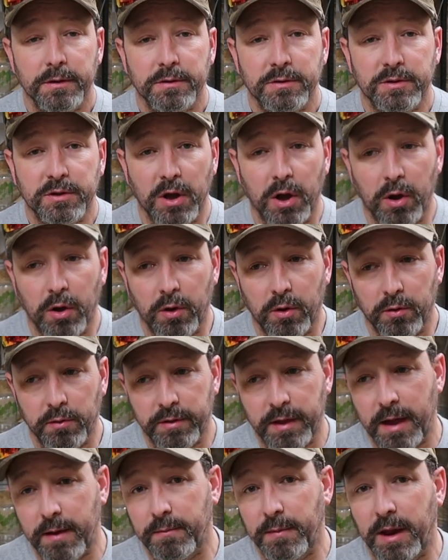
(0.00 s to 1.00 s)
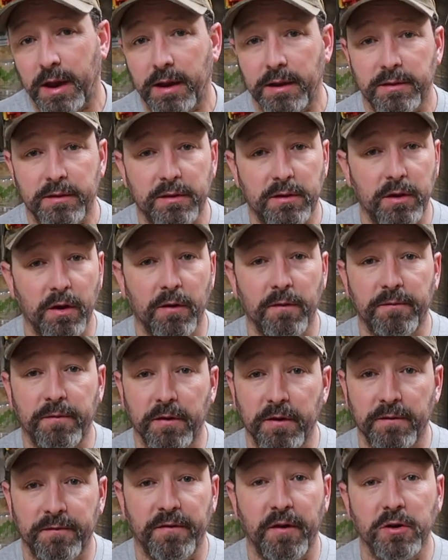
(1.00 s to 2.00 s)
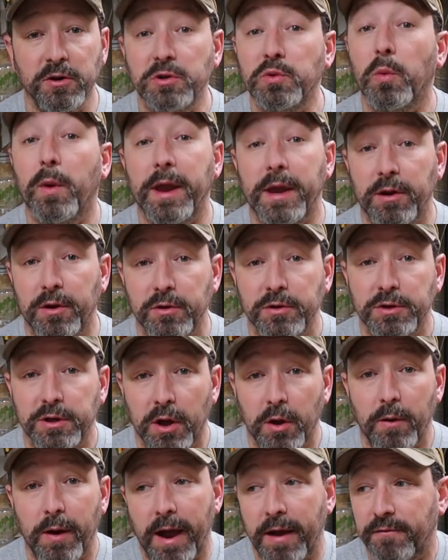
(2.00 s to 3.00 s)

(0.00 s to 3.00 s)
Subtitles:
So that means, for the first week or so.